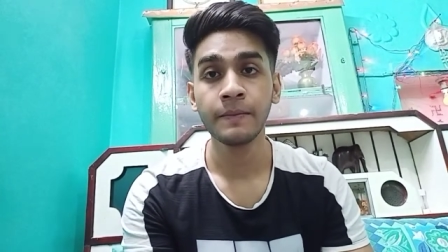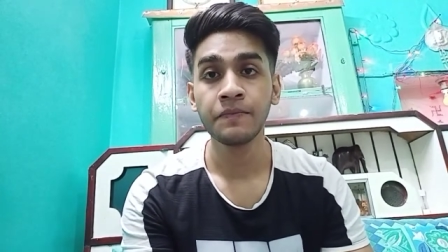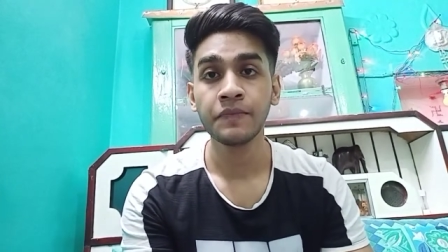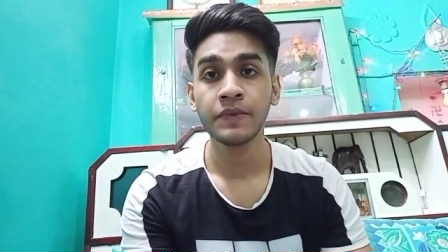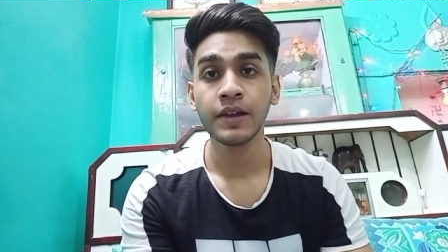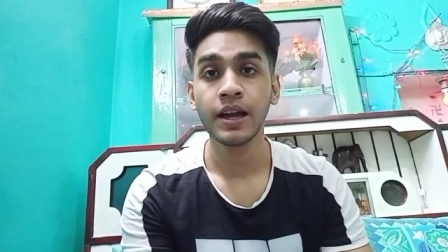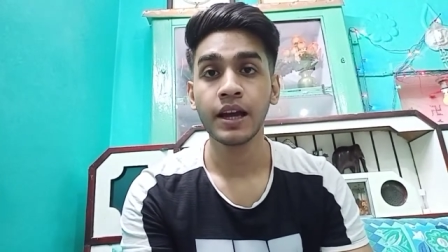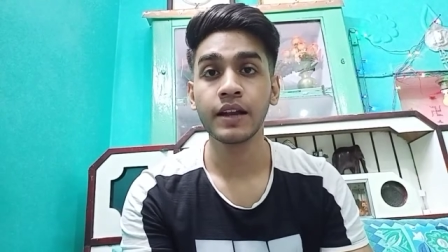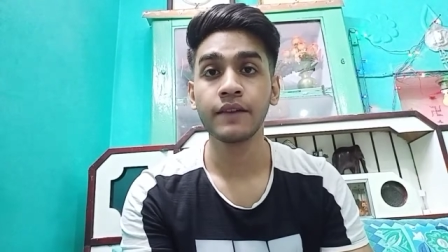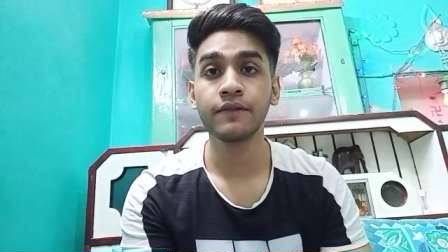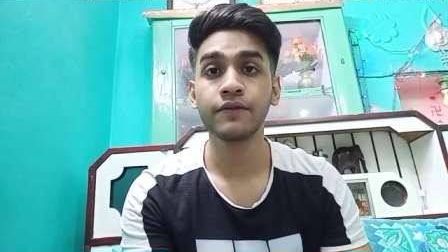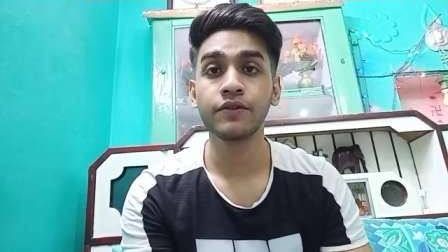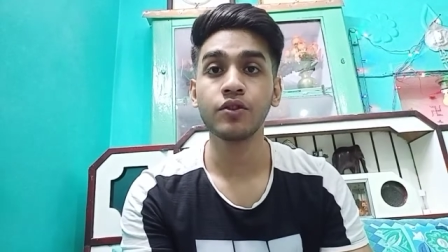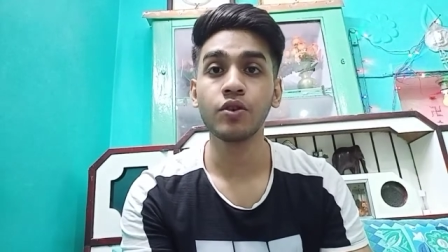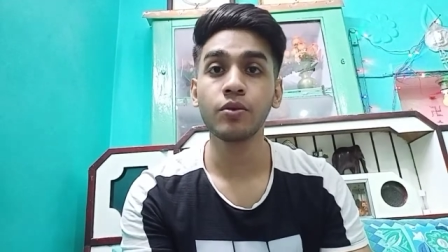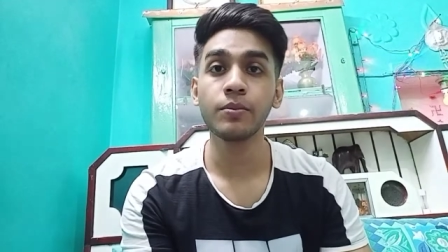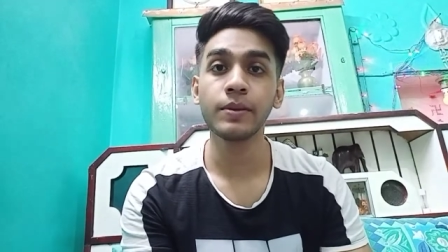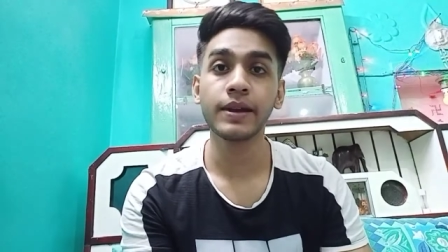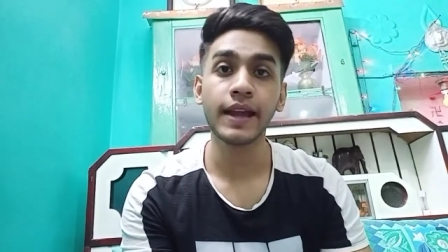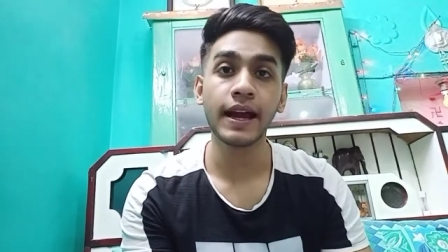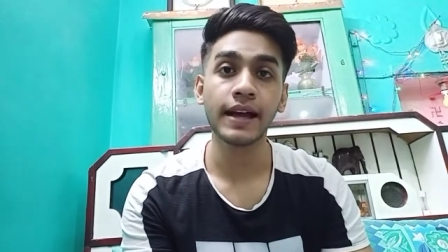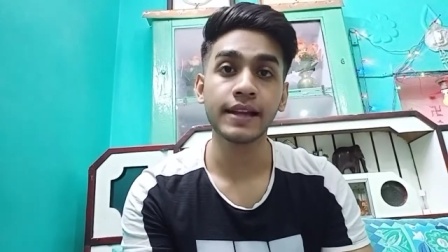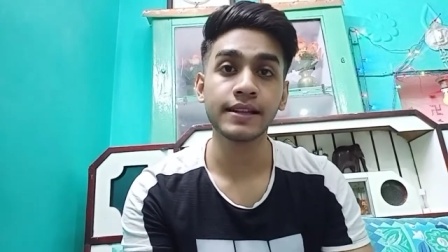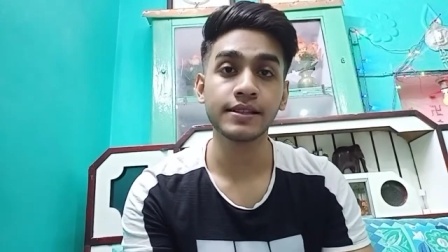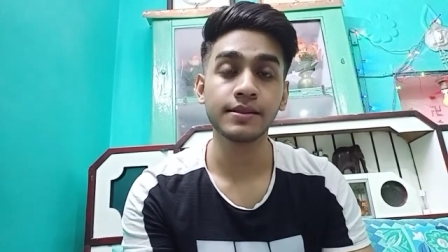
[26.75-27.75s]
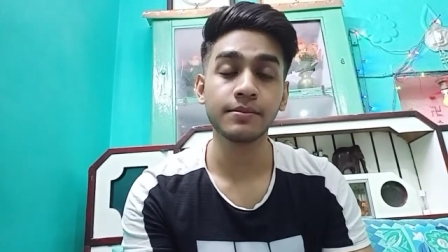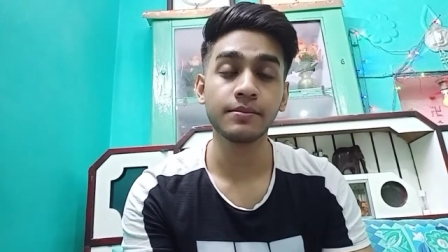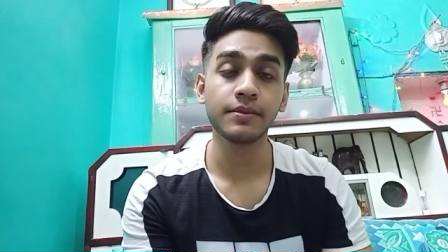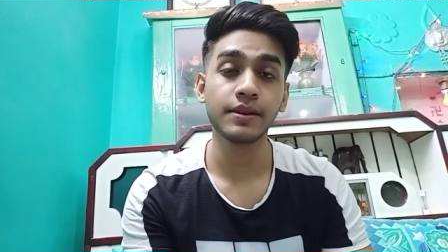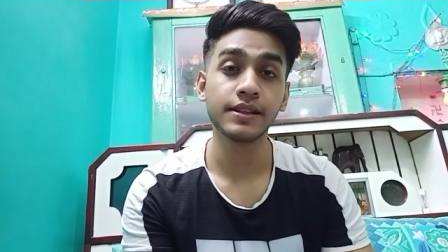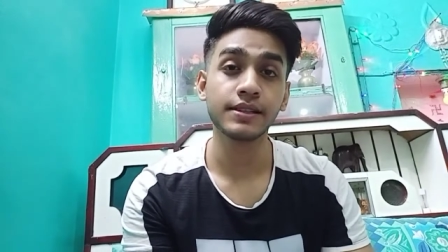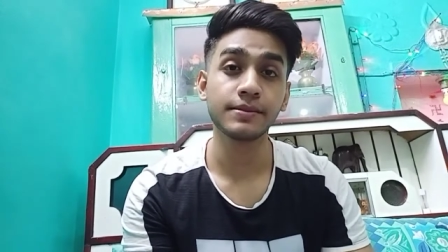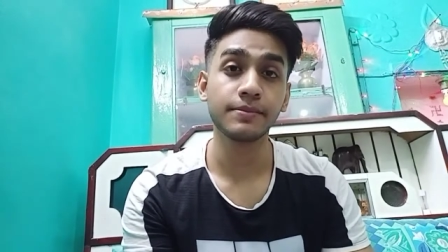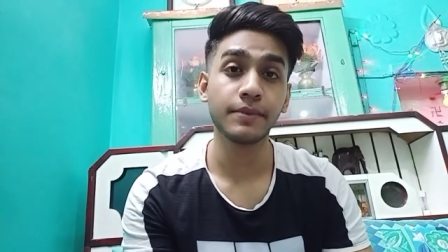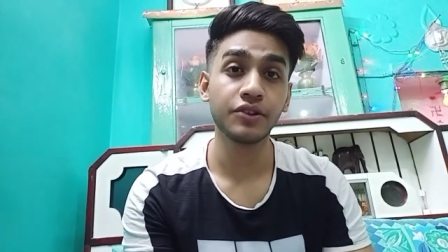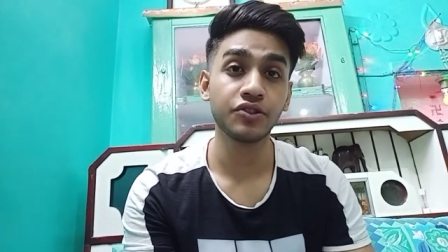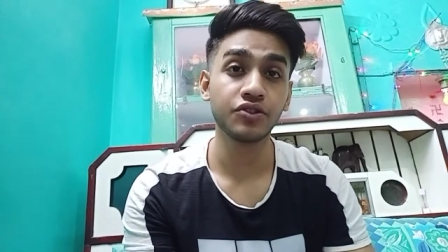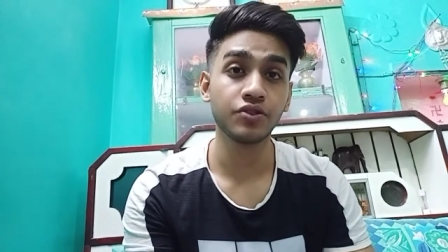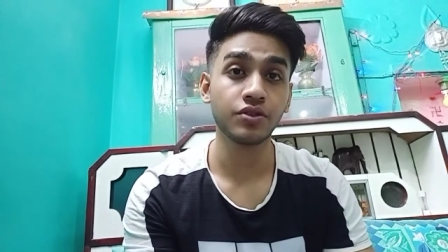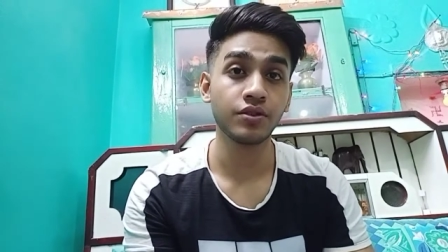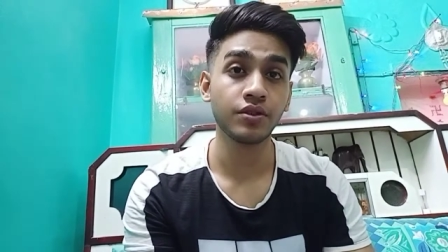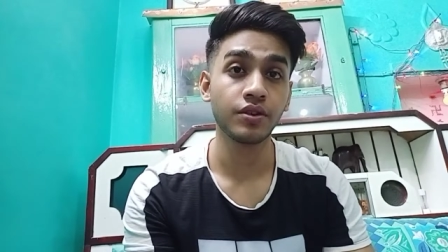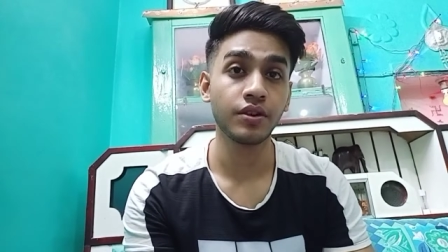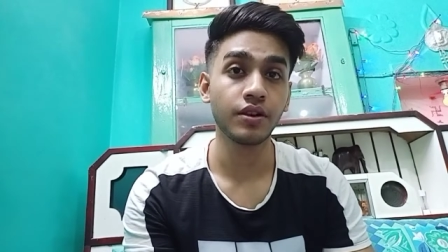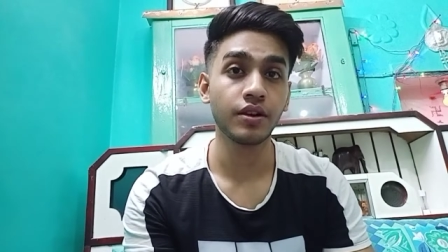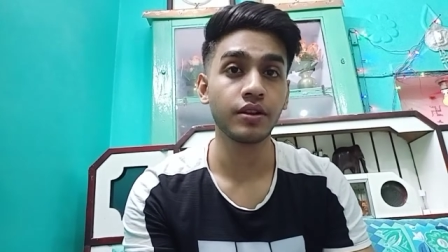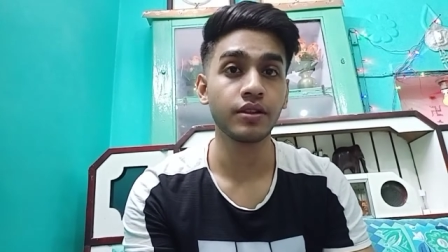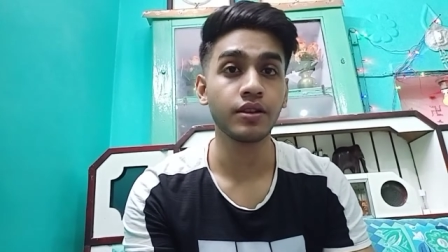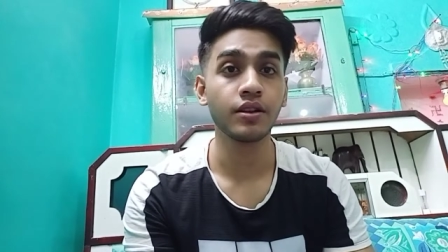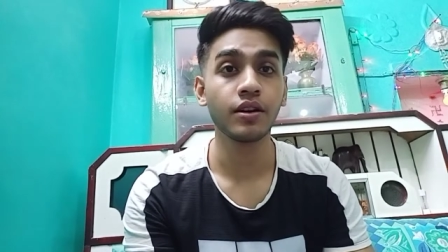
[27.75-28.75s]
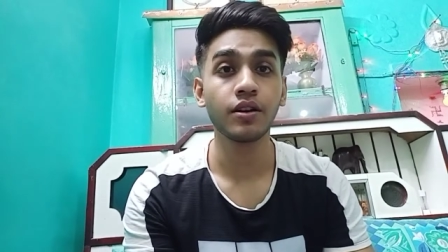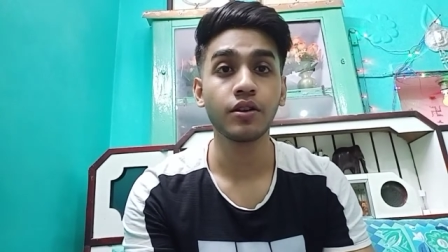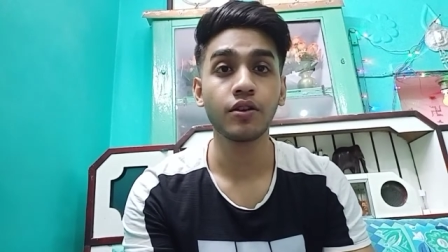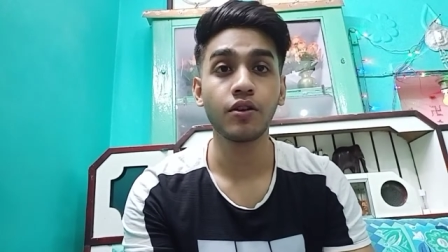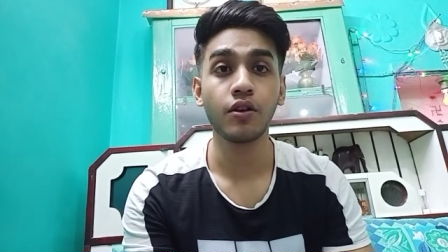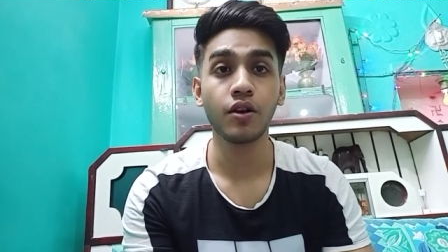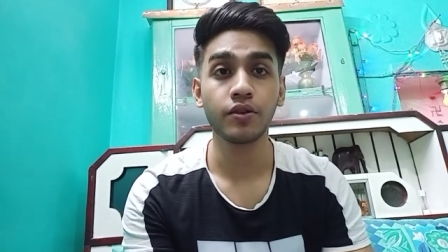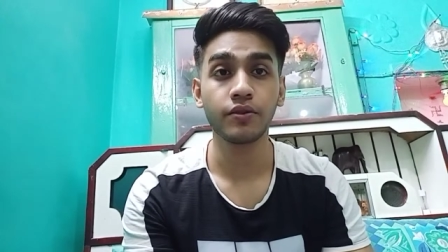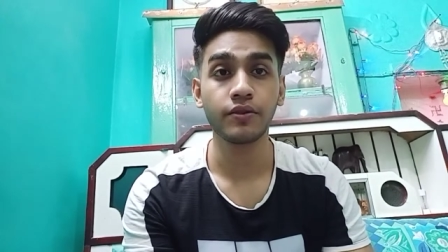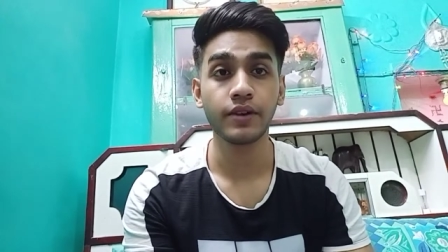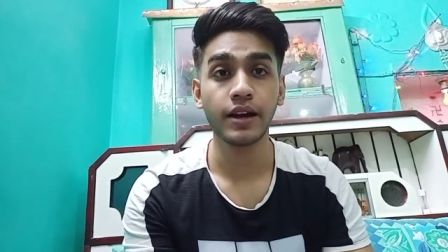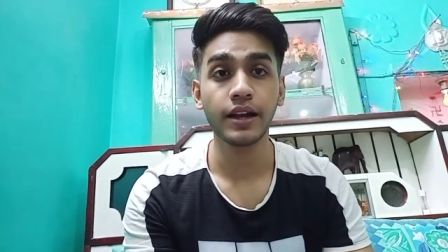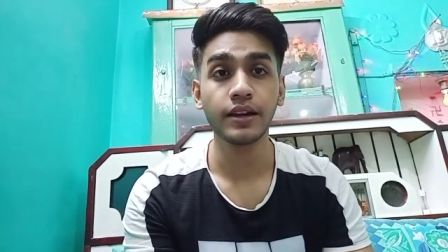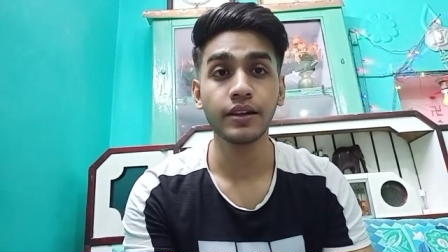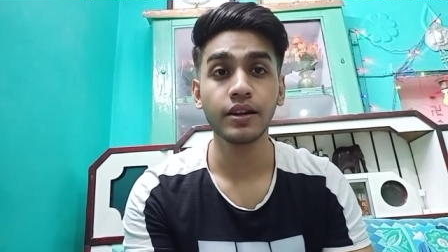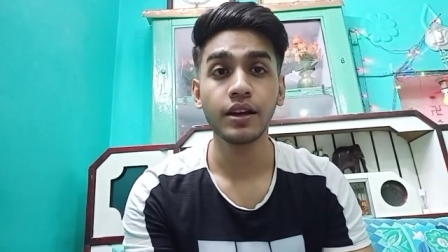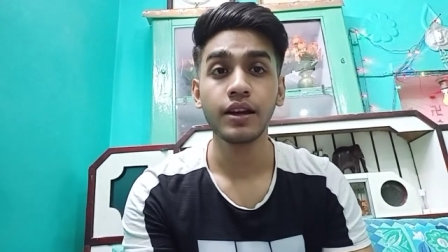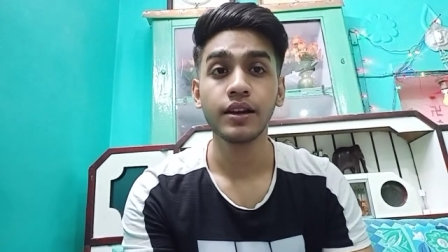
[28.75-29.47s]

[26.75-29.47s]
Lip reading: and if no mechanism is mentioned in the contract,